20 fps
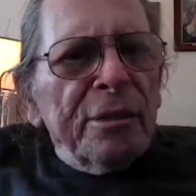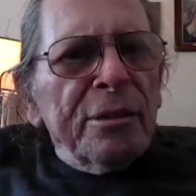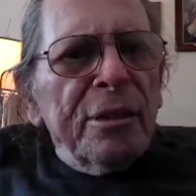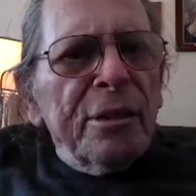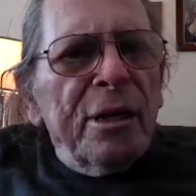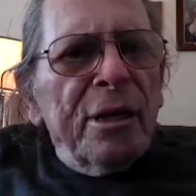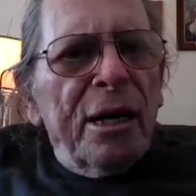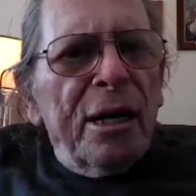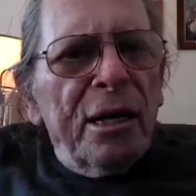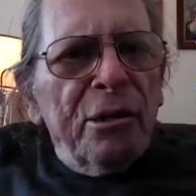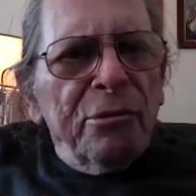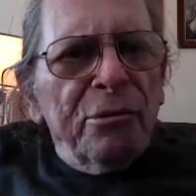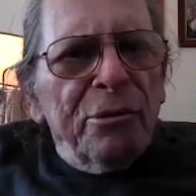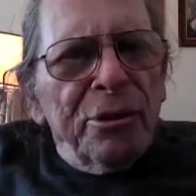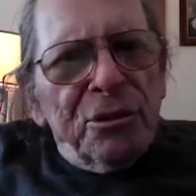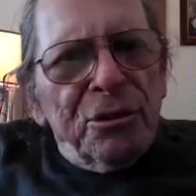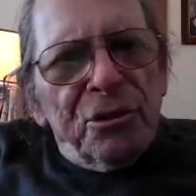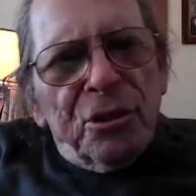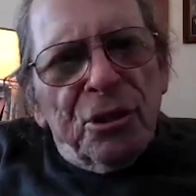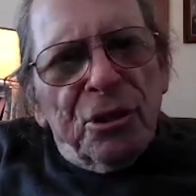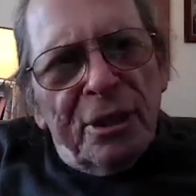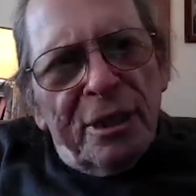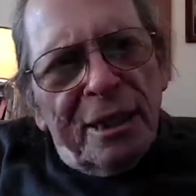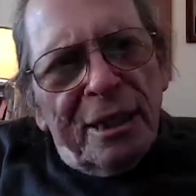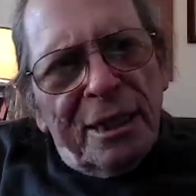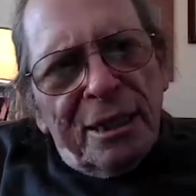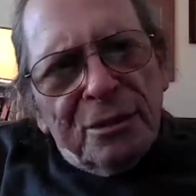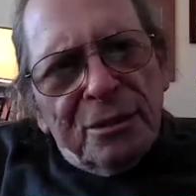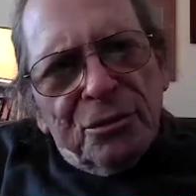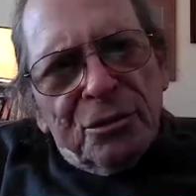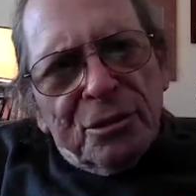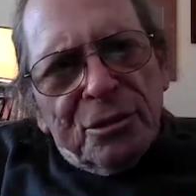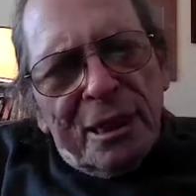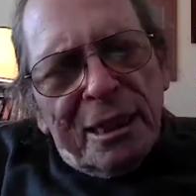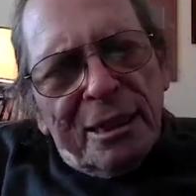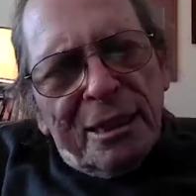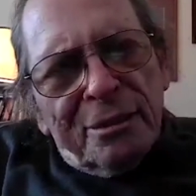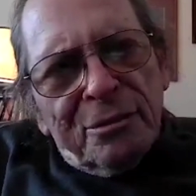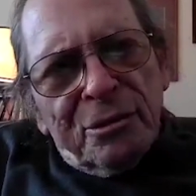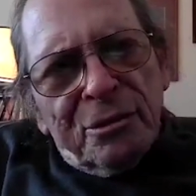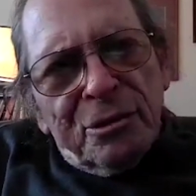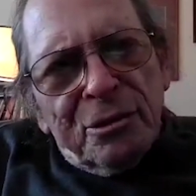the highway slants down